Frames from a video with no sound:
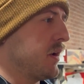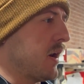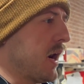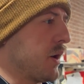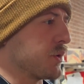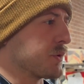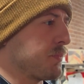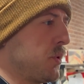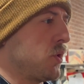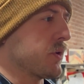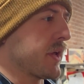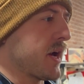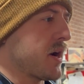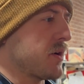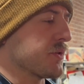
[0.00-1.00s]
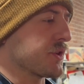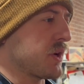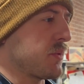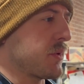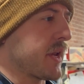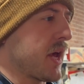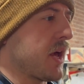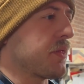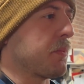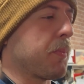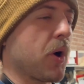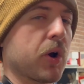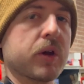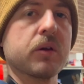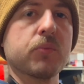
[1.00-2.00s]
I was pulling out, someone had the
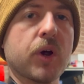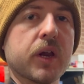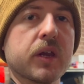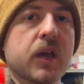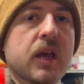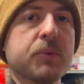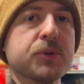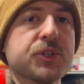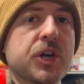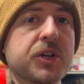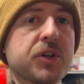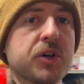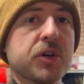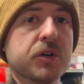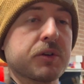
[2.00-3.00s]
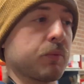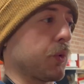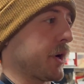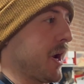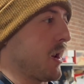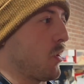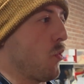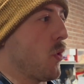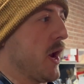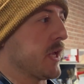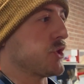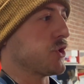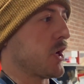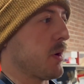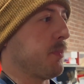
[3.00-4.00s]
parking brake cables unhooked, and we're kind of
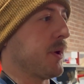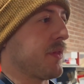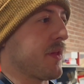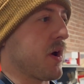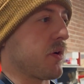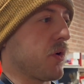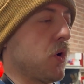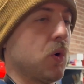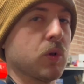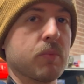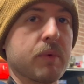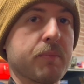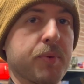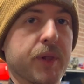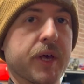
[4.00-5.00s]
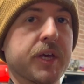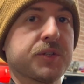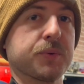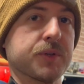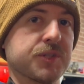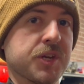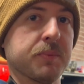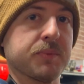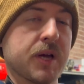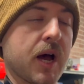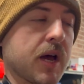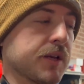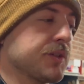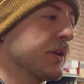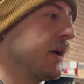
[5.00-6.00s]
wedged up in there to hold them in place with zip
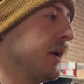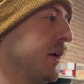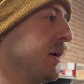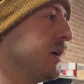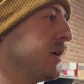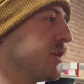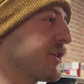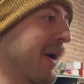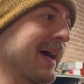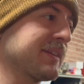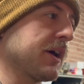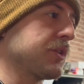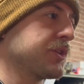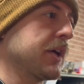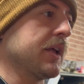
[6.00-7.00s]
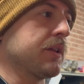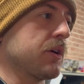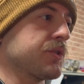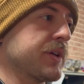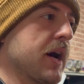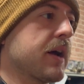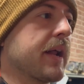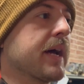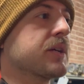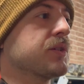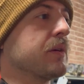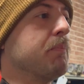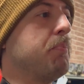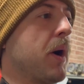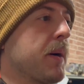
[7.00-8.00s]
ties. So as I was getting those out, I
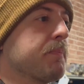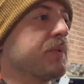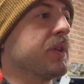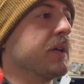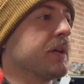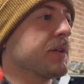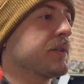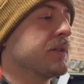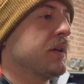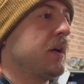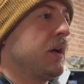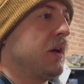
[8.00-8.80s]
actually bumped this